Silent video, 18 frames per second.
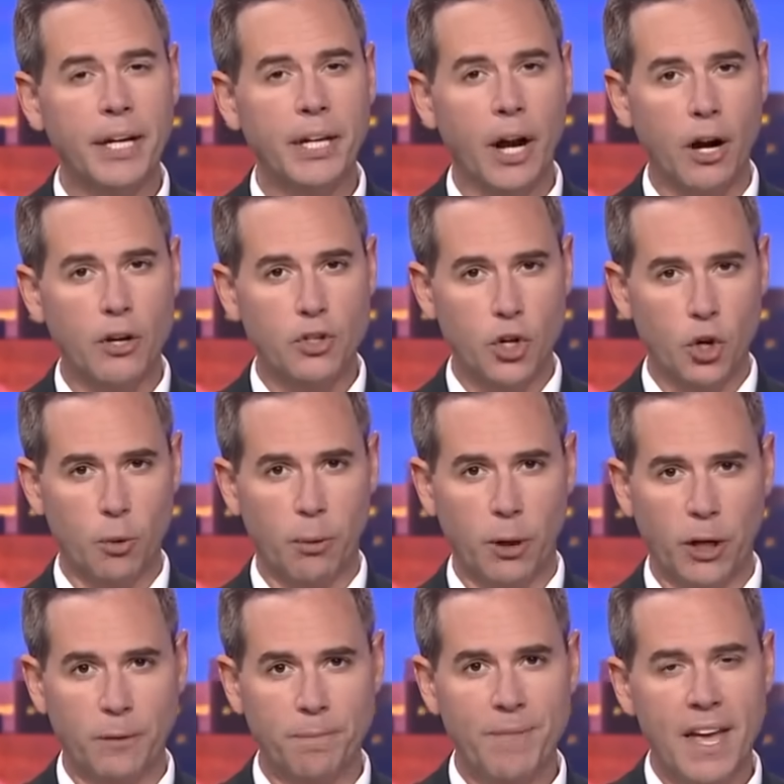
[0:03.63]
in
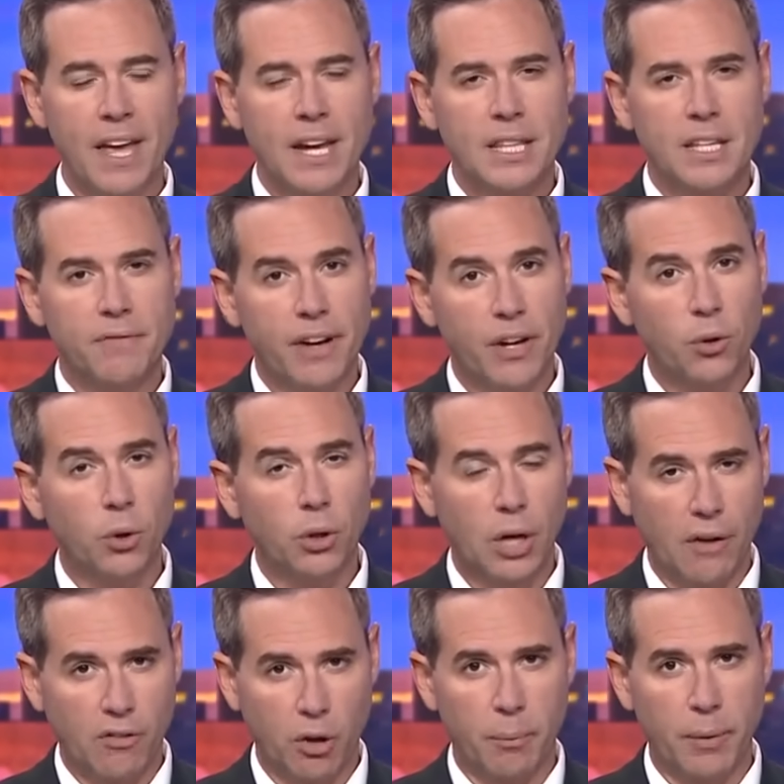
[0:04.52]
October. The federal
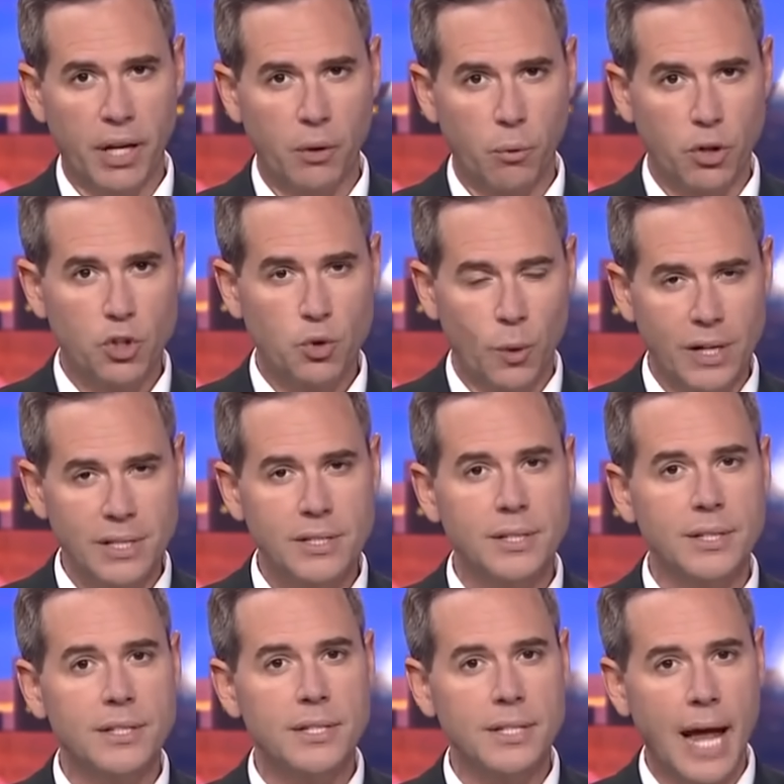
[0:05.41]
government, which runs
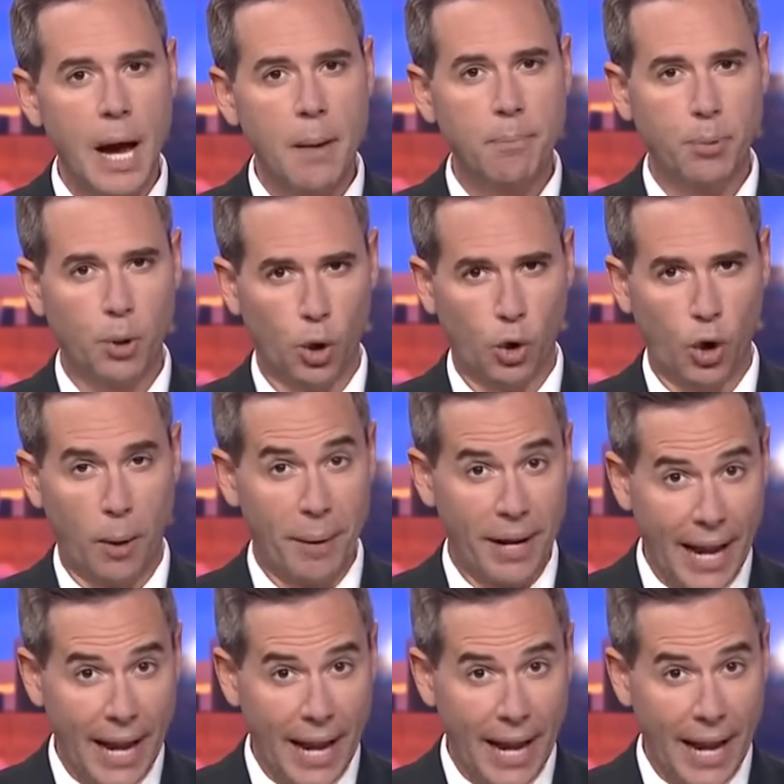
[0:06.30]
the SNAP program,